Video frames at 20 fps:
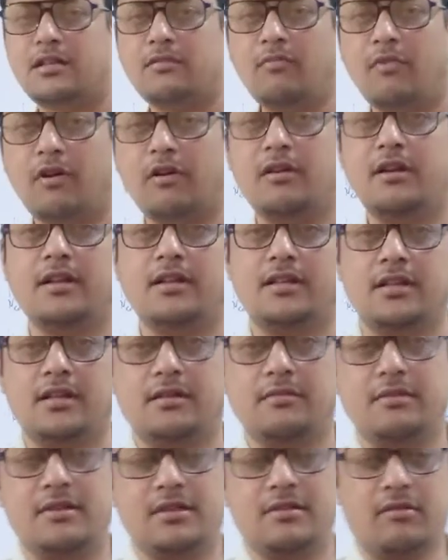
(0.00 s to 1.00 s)
modulation
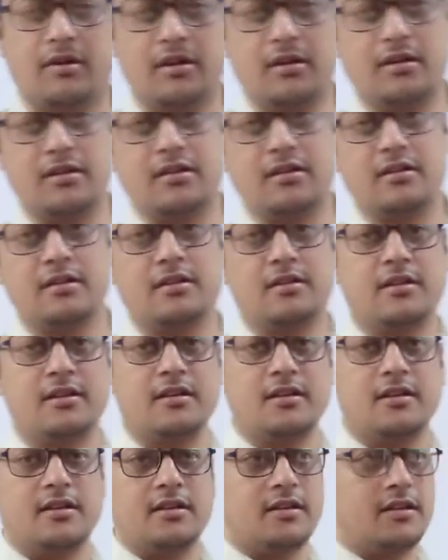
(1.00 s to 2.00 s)
means what?
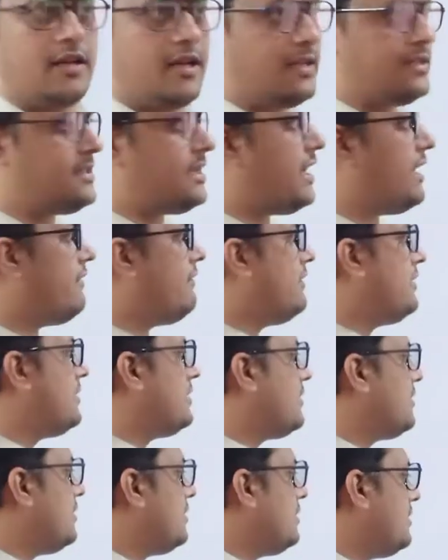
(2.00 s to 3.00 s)
As I have
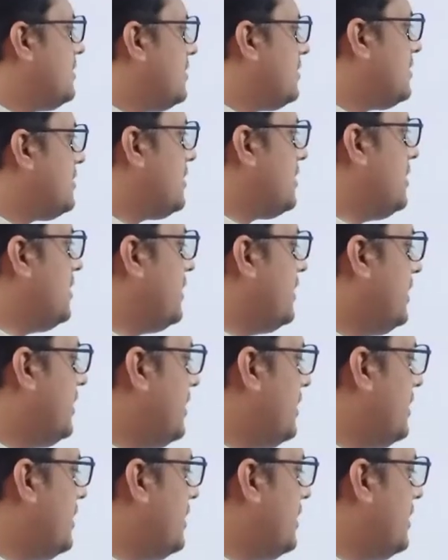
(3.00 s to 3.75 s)
discussed yesterday,